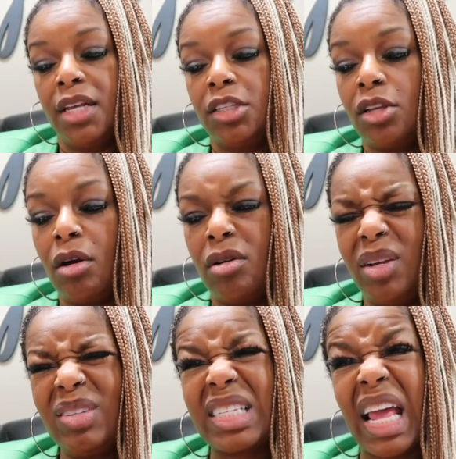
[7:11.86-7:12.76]
so
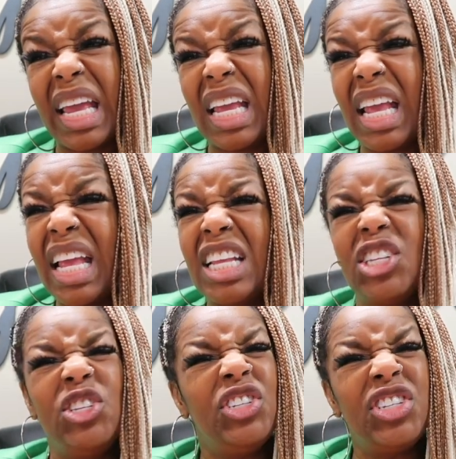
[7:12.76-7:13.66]
he was like
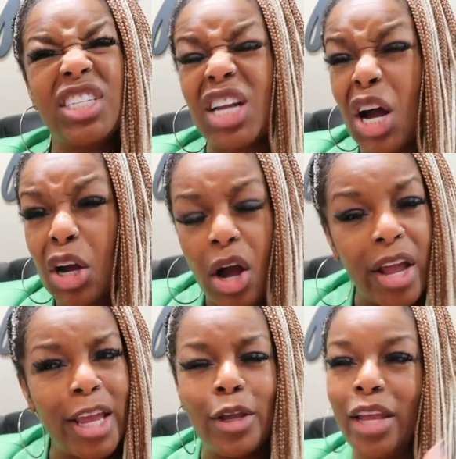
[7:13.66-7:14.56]
you just gonna go and,